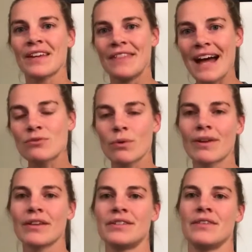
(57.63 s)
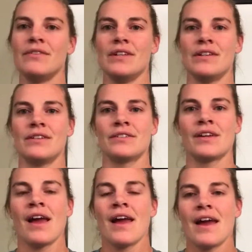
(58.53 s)
That's what relativity is.
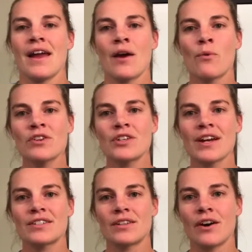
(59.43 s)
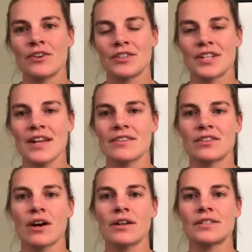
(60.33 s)
And I want you guys to understand
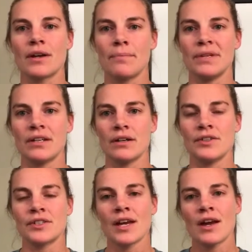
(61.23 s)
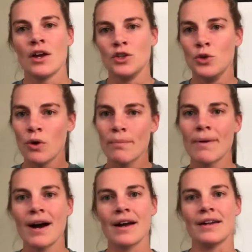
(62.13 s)
this concept because your
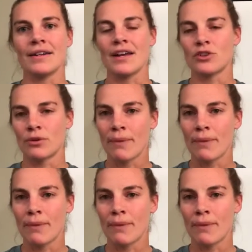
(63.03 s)
mind and your